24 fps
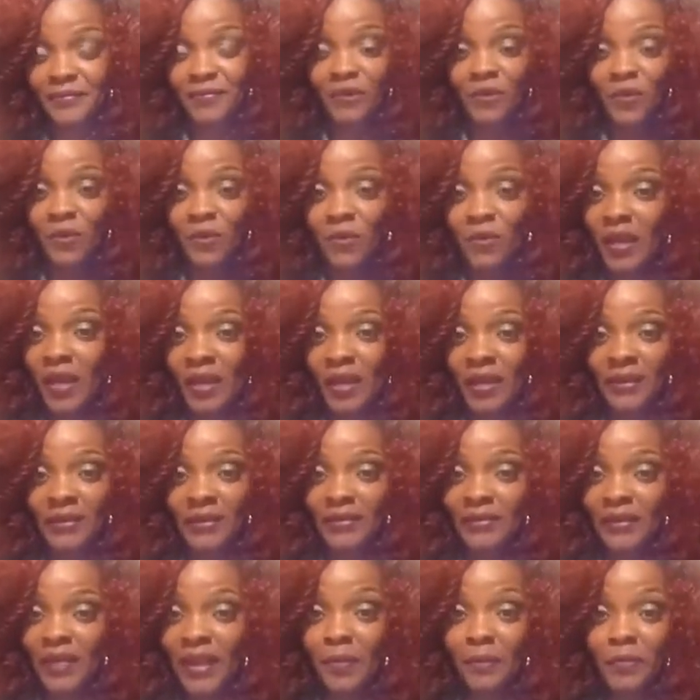Okay?
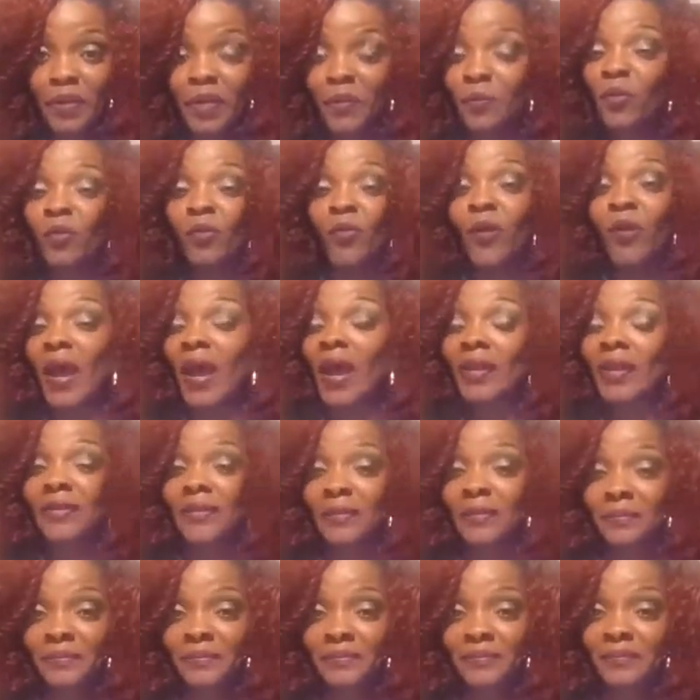And people ride them.